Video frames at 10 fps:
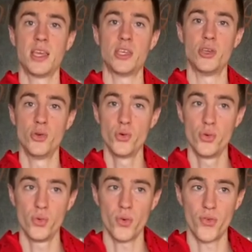
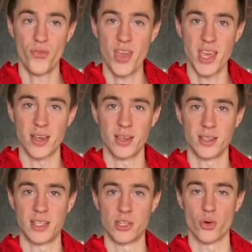You think
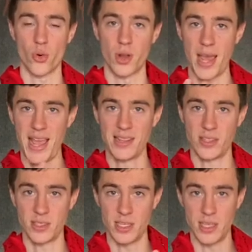that you're an
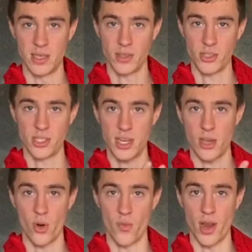entity
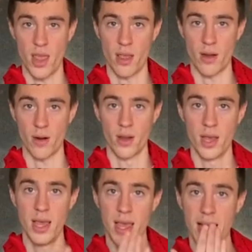sitting over here,
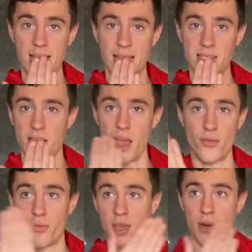and that
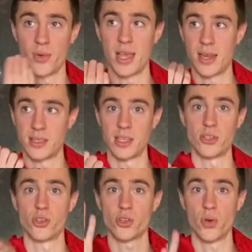everything in reality
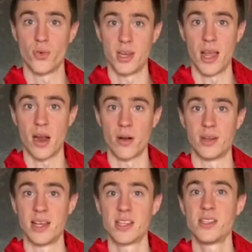is just over there.
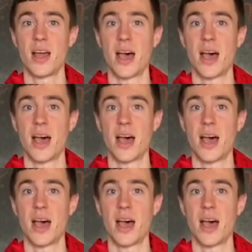That is an